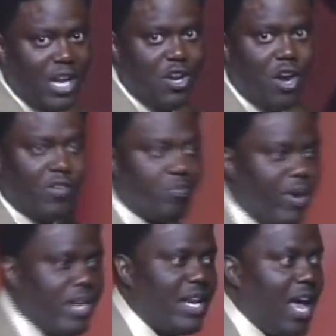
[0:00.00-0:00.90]
had a nervous
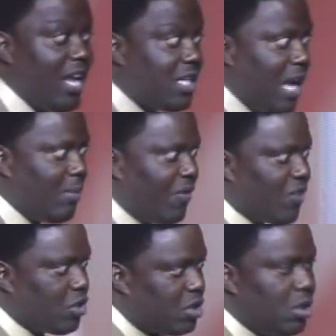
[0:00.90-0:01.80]
breakdown. Anytime
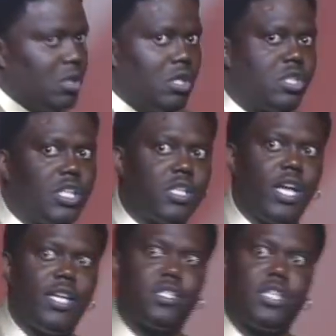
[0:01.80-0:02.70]
motherfucker, you just sit
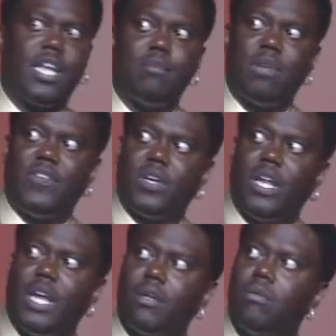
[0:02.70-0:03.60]
there and stare at the
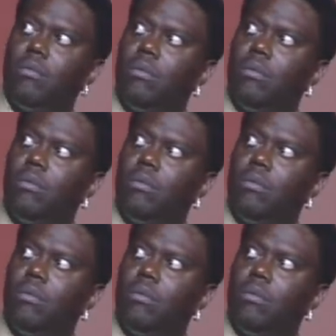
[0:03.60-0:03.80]
motherfucking light.